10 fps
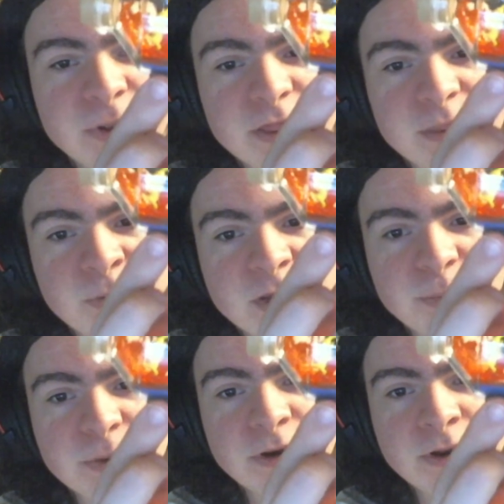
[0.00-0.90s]
and the
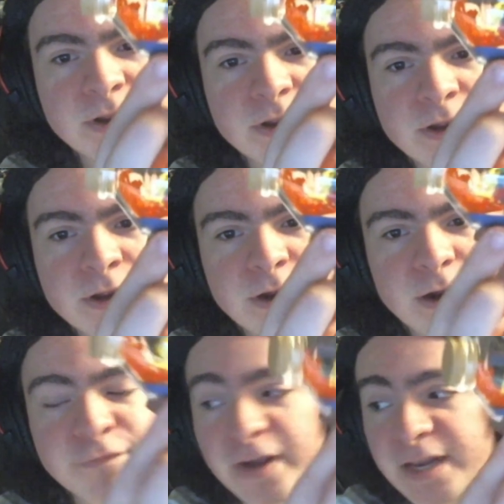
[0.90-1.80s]
Pikmin
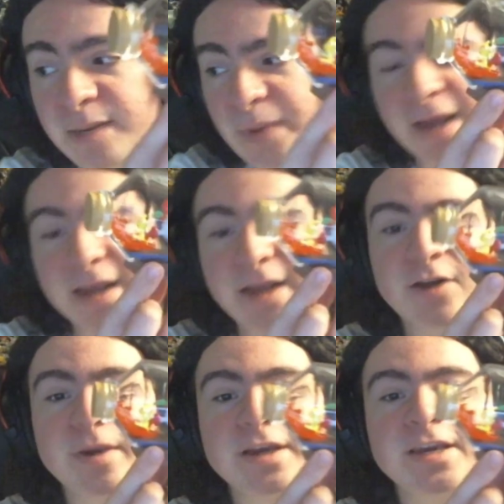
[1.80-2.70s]
are fighting back. I
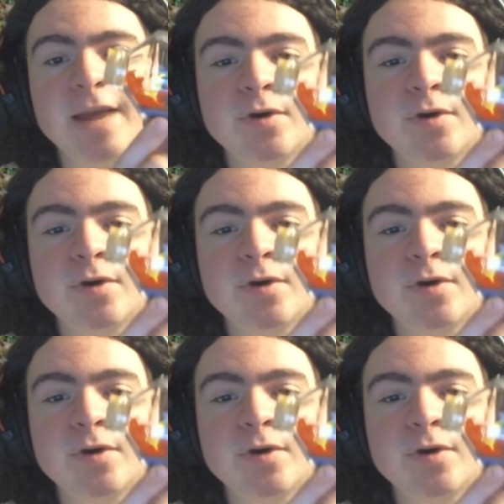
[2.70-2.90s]
know my camera